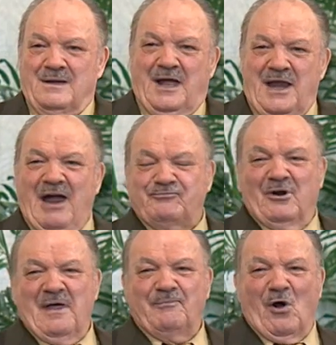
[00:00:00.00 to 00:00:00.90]
And
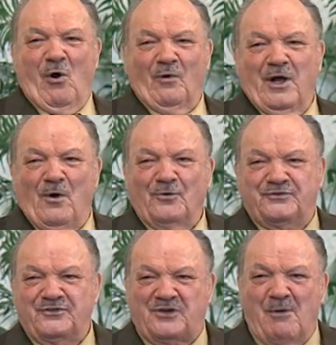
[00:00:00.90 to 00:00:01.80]
after that, the Holy
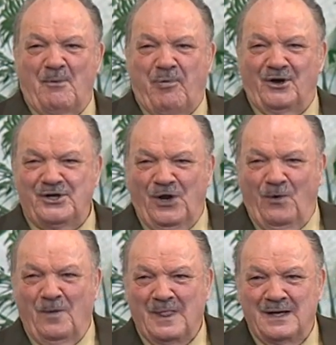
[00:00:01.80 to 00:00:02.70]
Ghost has come upon
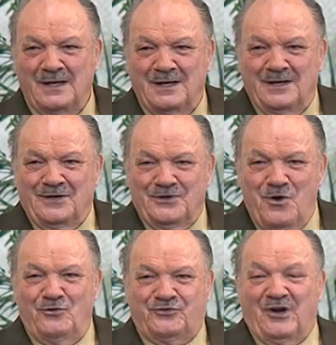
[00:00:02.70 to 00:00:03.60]
you.
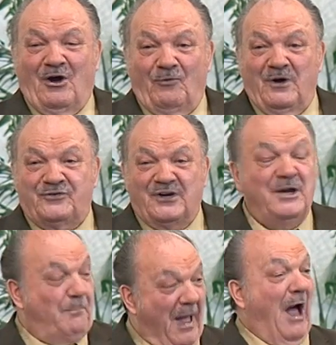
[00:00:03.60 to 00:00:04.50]
You shall
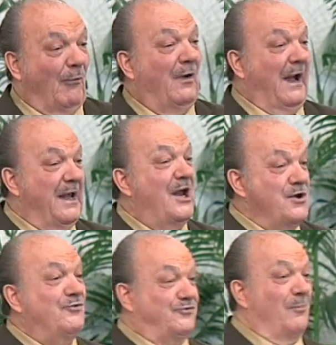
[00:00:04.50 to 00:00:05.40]
receive power, and
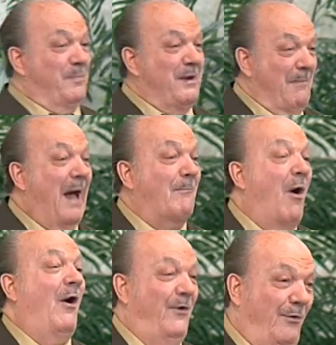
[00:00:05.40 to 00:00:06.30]
then you shall be my
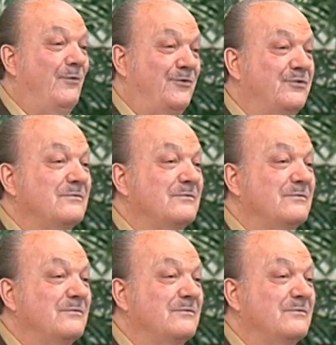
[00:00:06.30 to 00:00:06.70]
martyrs.